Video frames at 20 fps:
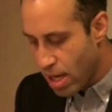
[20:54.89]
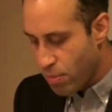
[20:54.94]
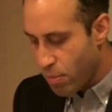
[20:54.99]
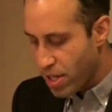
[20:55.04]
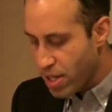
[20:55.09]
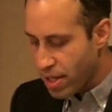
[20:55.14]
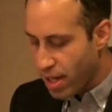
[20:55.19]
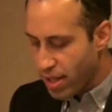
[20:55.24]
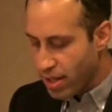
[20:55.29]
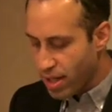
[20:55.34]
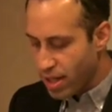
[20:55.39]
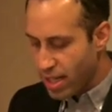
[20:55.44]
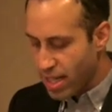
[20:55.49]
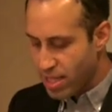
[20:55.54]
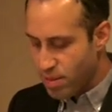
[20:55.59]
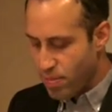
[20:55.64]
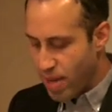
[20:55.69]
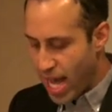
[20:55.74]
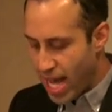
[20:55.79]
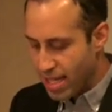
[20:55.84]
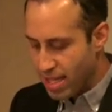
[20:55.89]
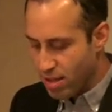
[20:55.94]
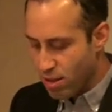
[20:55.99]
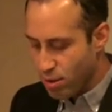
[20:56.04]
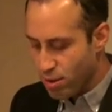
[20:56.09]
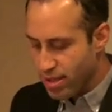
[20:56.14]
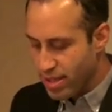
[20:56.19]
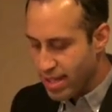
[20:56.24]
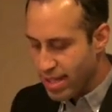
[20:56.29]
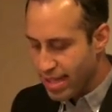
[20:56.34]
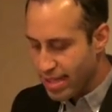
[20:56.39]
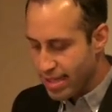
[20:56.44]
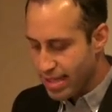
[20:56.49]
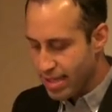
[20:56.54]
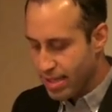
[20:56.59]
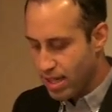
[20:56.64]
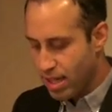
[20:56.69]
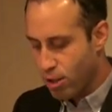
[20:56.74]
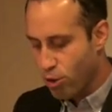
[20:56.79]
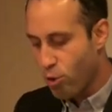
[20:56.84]
but nonetheless passed those
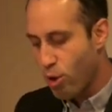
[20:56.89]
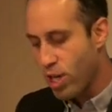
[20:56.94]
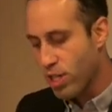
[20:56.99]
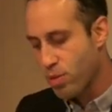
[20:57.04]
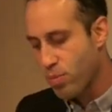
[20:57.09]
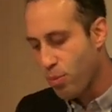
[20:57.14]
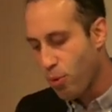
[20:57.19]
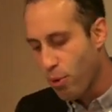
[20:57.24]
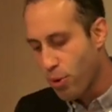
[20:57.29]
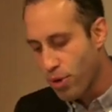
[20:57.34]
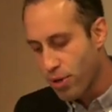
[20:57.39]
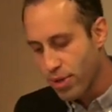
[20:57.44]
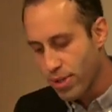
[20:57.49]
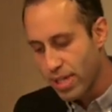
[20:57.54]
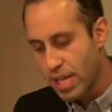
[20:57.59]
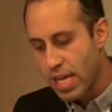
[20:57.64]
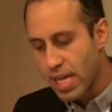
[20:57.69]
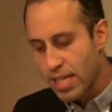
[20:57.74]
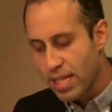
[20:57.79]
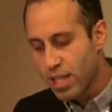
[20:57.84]
discs across borders